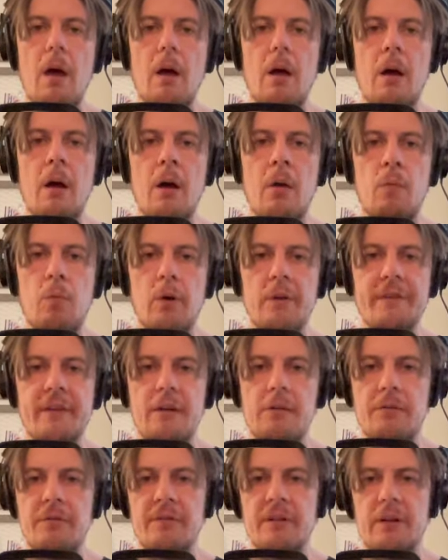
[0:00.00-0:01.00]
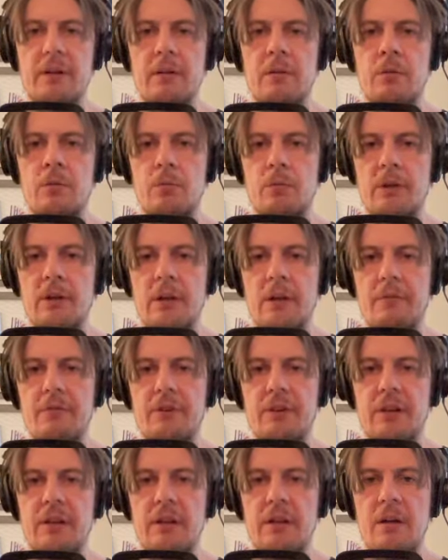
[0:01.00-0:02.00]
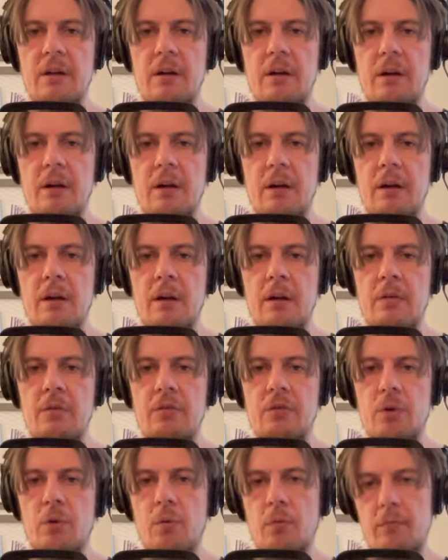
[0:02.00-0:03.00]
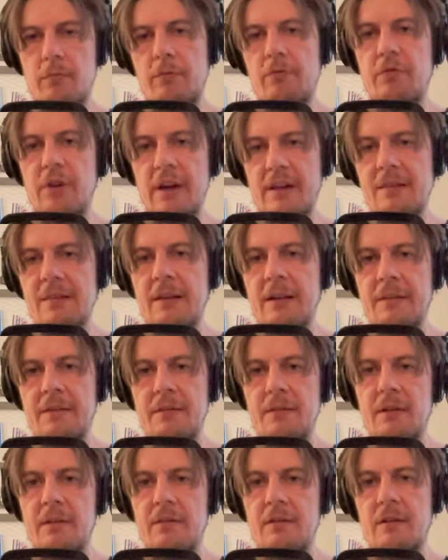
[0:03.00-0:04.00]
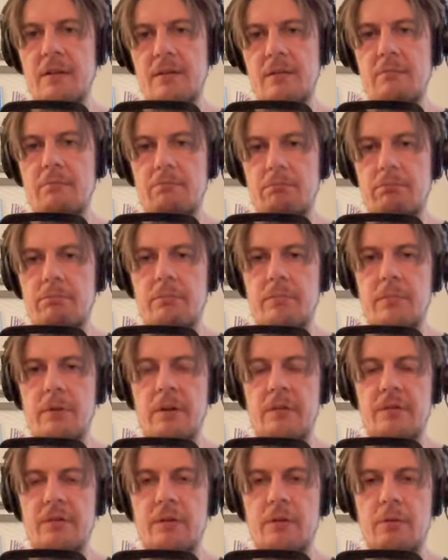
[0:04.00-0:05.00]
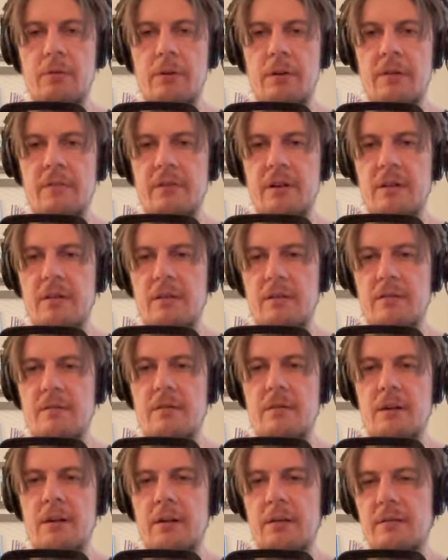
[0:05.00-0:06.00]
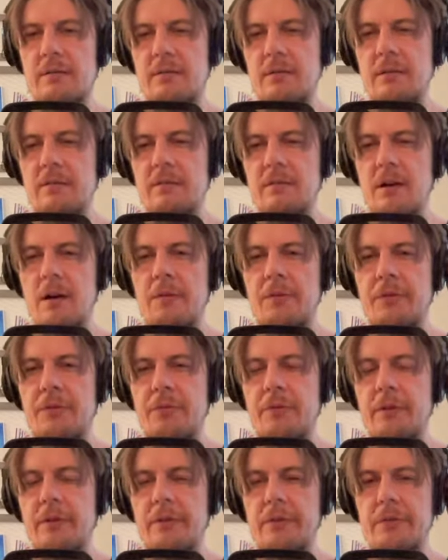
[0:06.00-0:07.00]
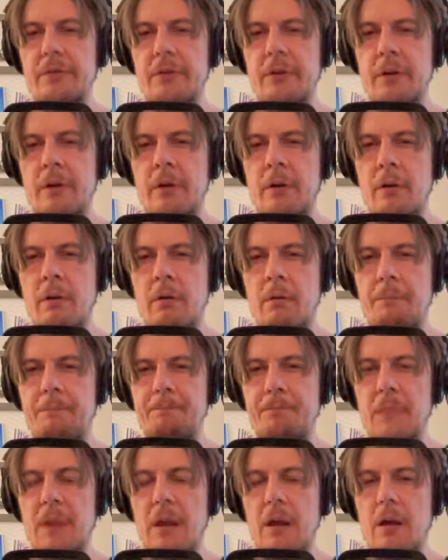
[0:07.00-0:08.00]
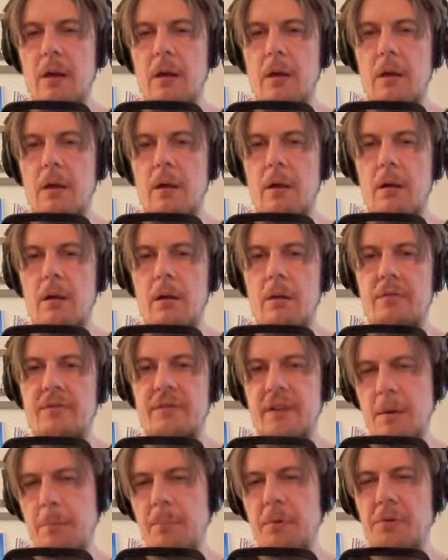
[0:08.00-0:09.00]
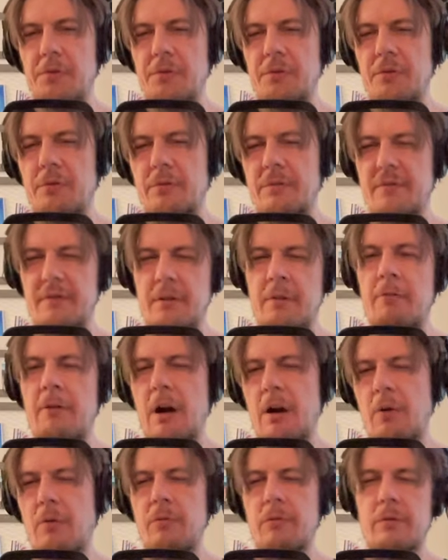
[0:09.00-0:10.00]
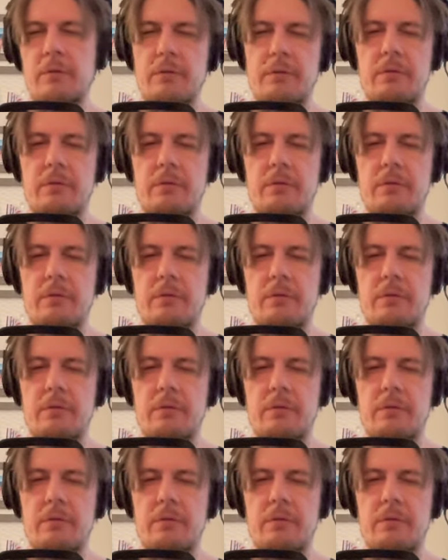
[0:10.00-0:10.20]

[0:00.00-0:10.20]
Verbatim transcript: Uh, what else do we have here? Uh, so fade length, as I as I already said, it's like 600 um, samples, so it's around